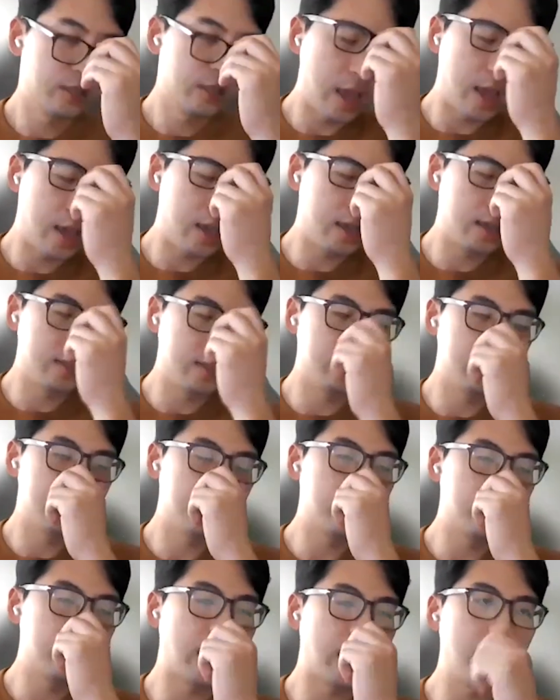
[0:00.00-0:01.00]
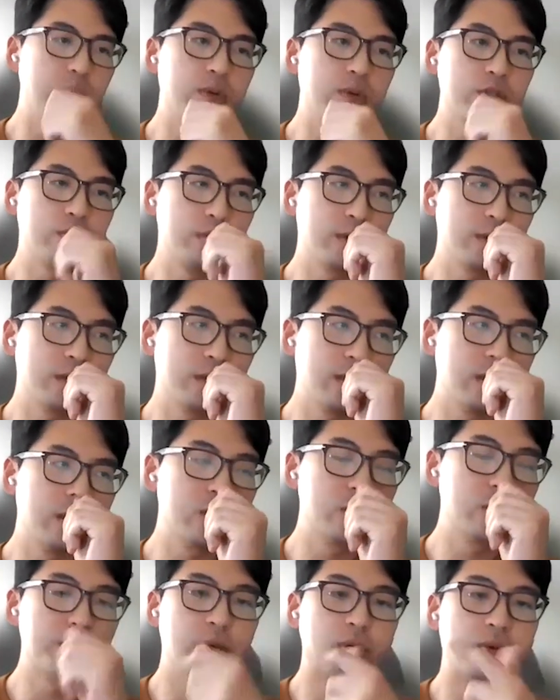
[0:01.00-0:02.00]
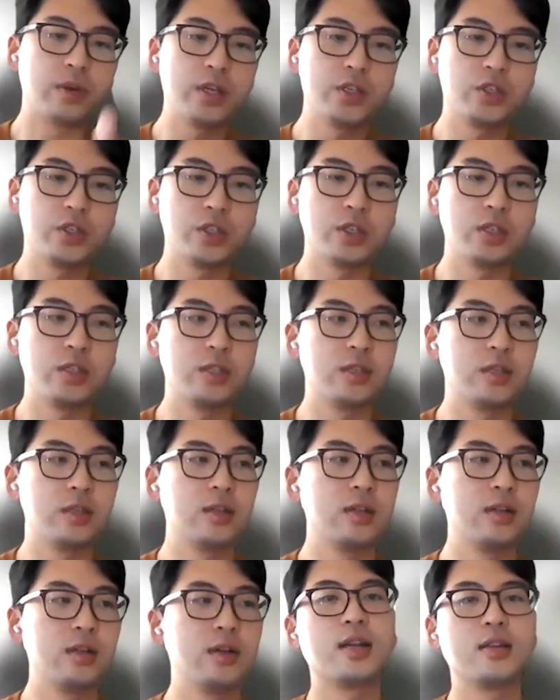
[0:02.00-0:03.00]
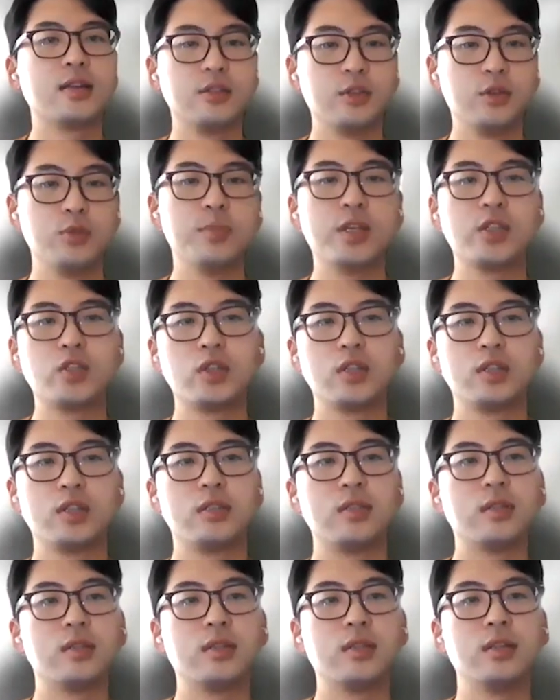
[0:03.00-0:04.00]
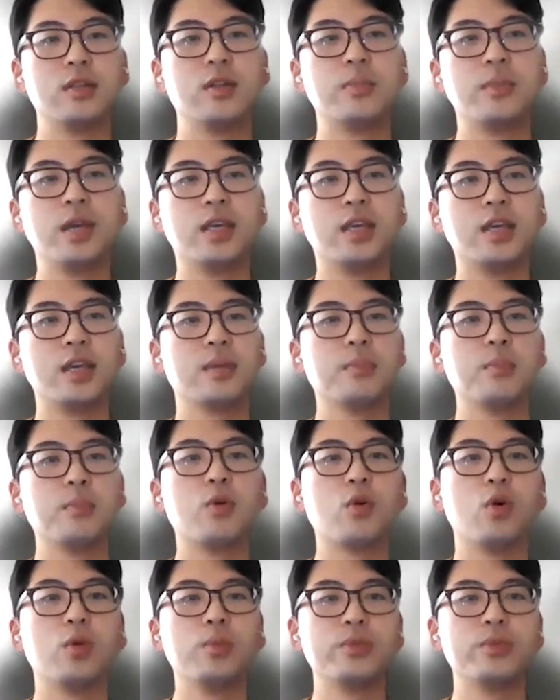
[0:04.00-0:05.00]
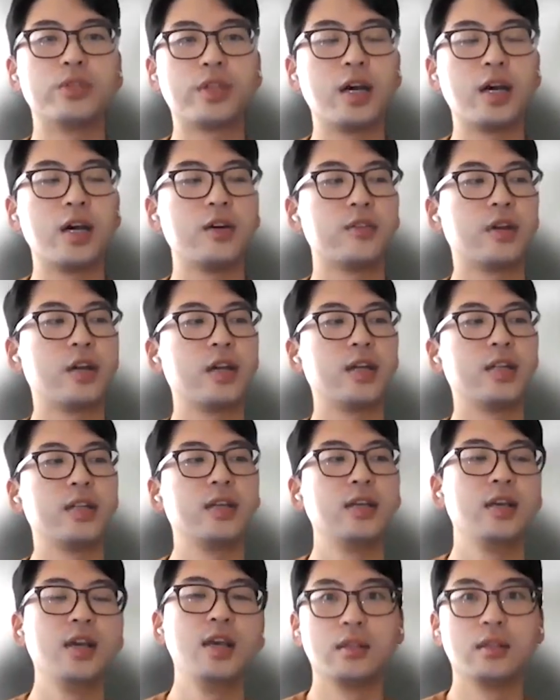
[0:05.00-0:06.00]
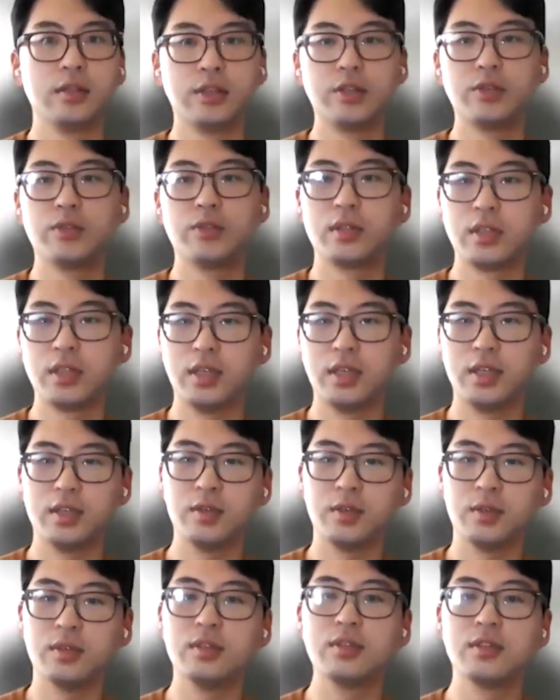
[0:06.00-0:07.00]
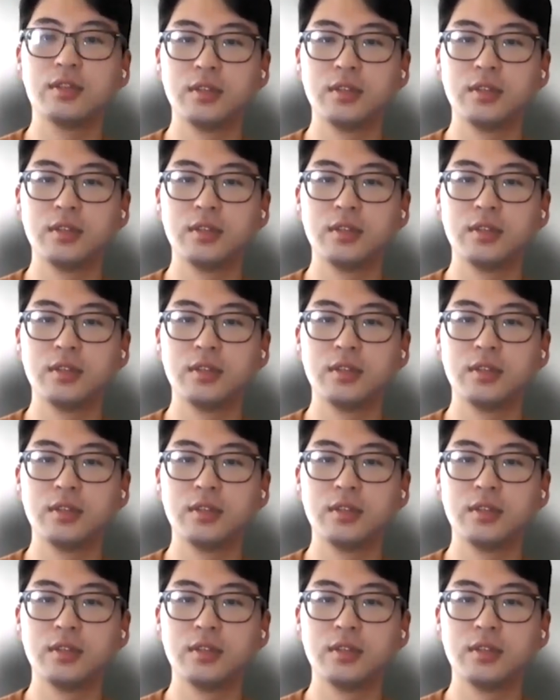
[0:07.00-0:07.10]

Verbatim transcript: And that was really the inspiration. Kind of, you mentioned, you know, making it more home style, right? I literally...